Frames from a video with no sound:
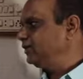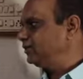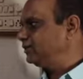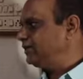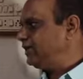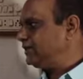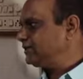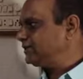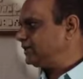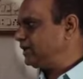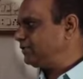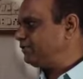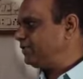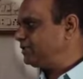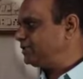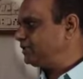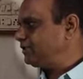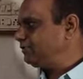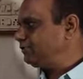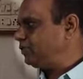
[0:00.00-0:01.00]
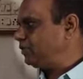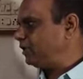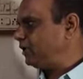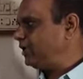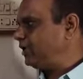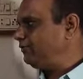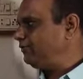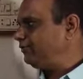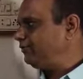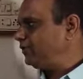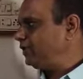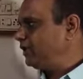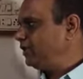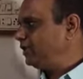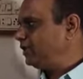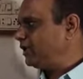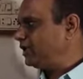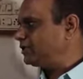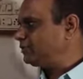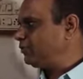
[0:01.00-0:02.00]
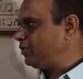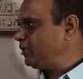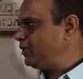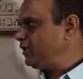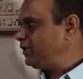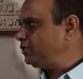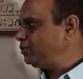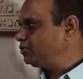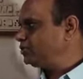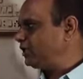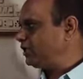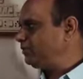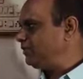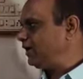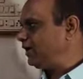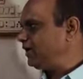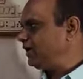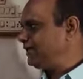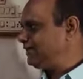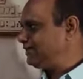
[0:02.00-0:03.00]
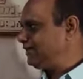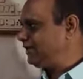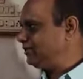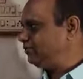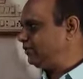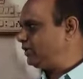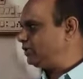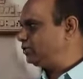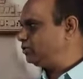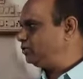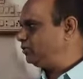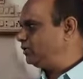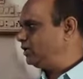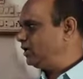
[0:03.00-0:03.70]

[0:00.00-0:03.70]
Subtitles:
this upper sum for f corresponding to sigma is equal to